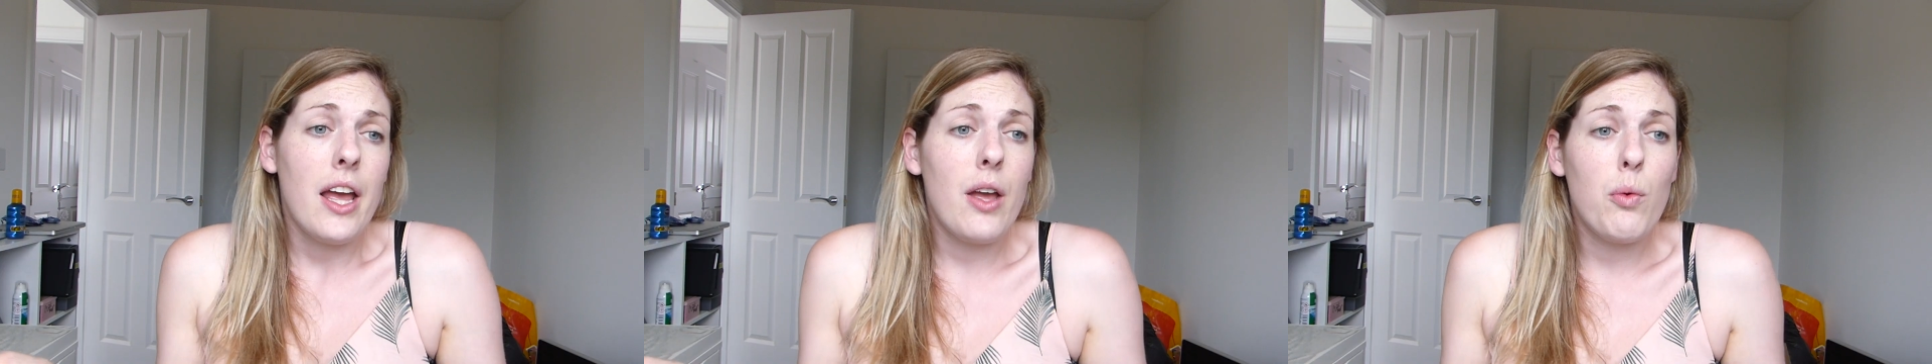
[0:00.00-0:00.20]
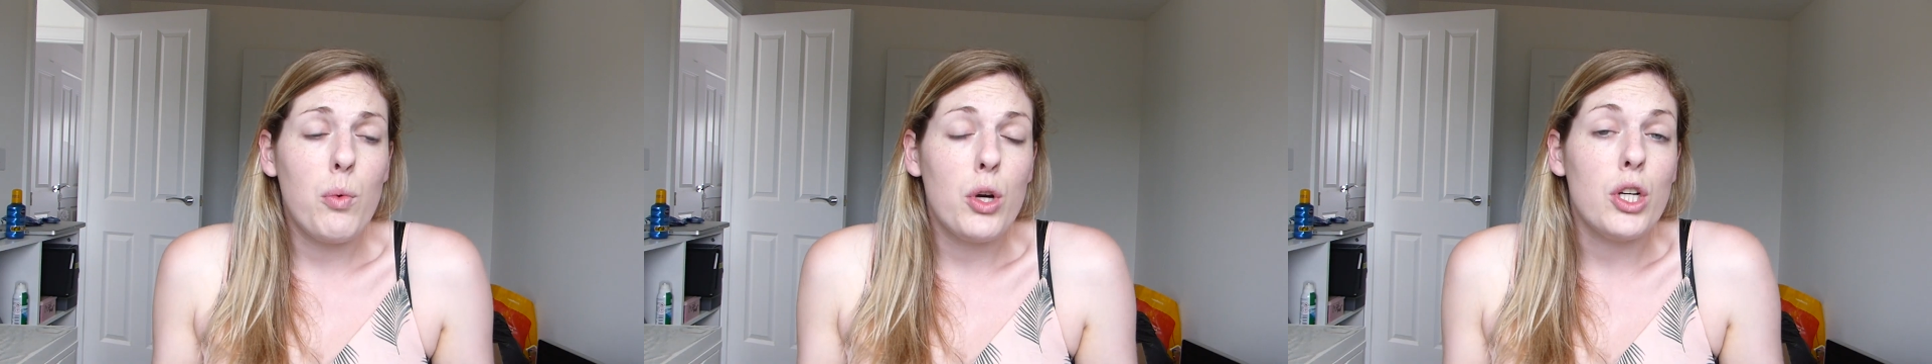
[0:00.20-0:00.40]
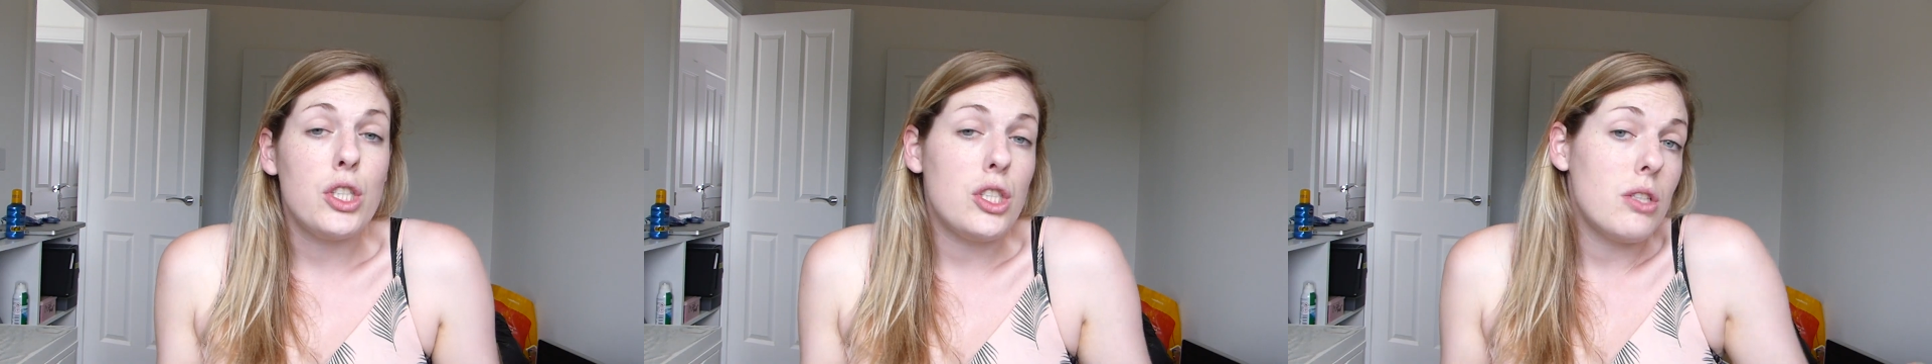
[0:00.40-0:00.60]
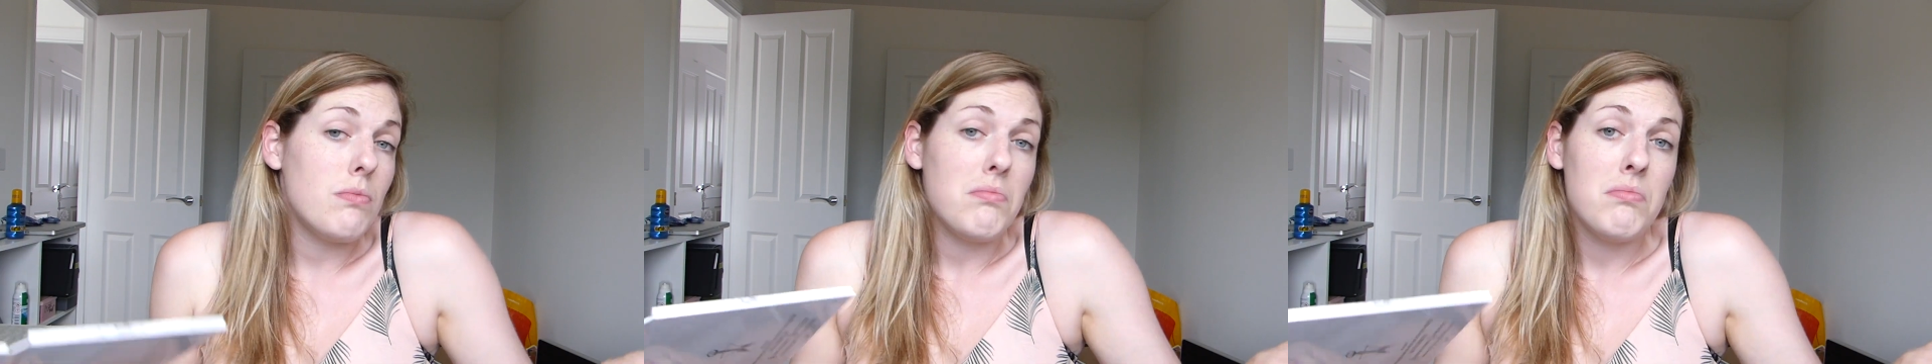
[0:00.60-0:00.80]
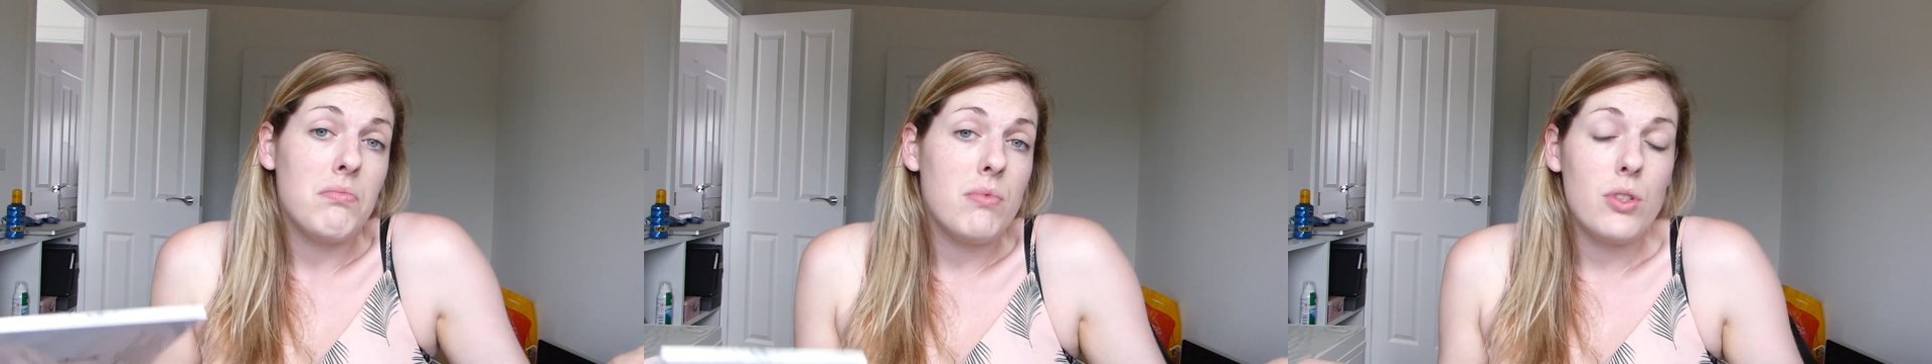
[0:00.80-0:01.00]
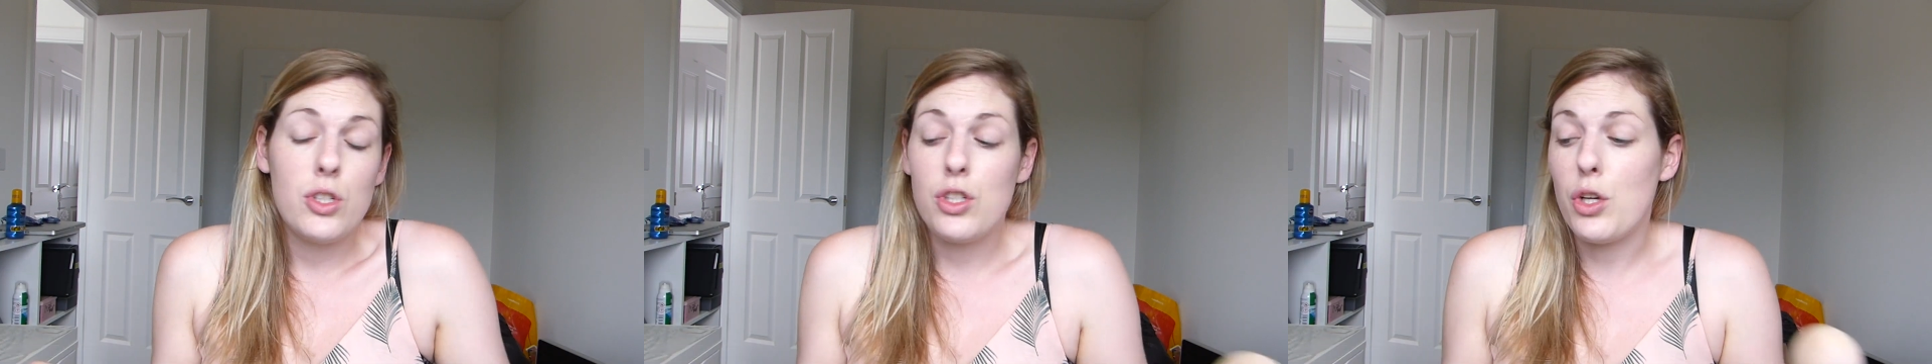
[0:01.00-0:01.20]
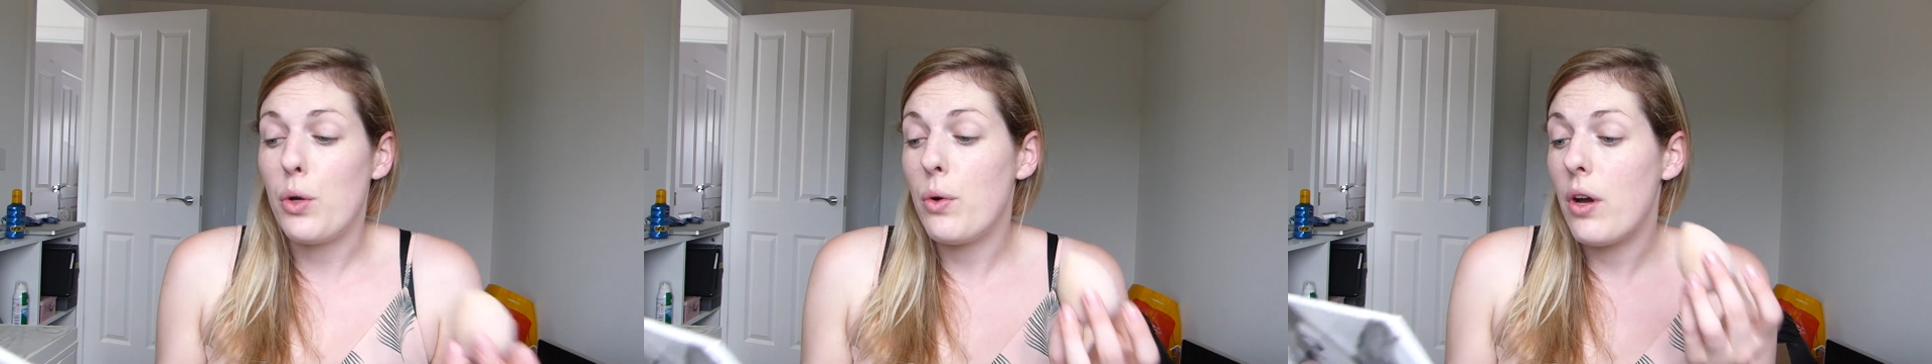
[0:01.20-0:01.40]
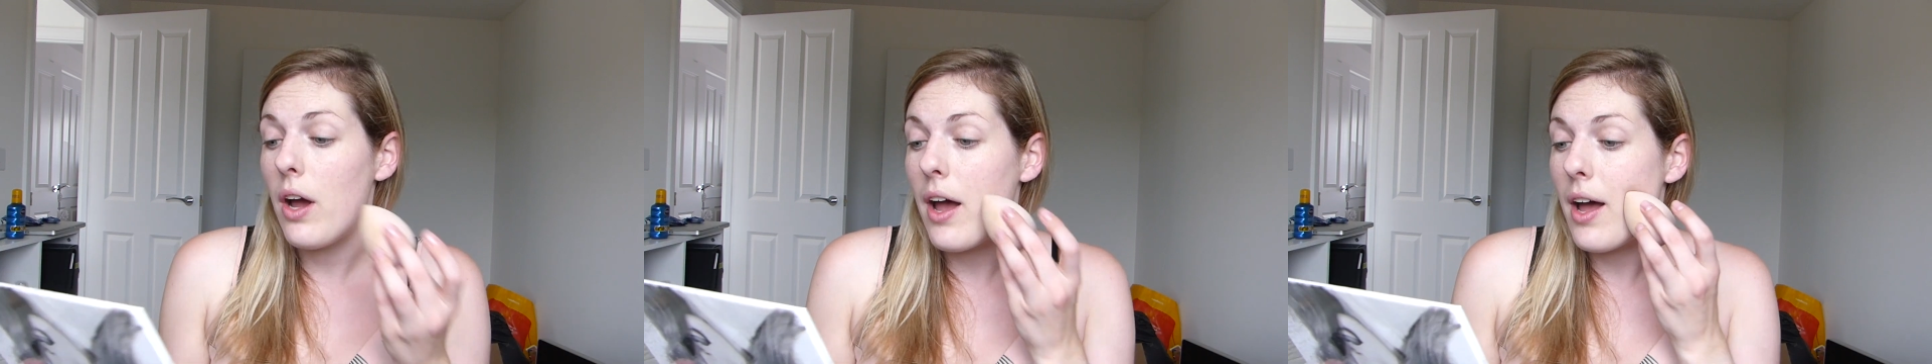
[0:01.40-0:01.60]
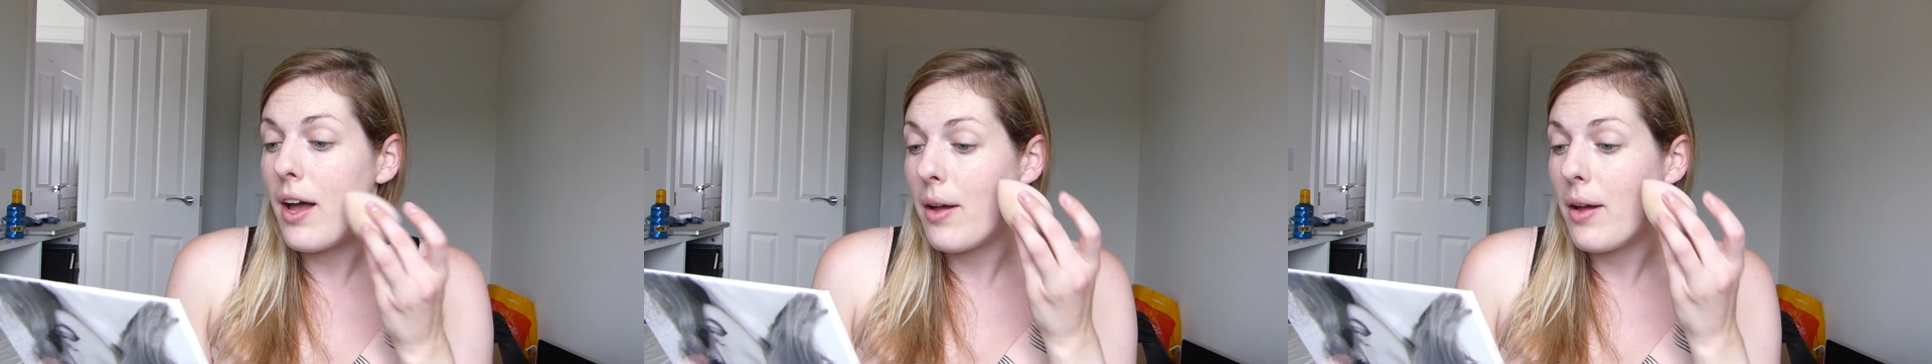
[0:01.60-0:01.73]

it would suit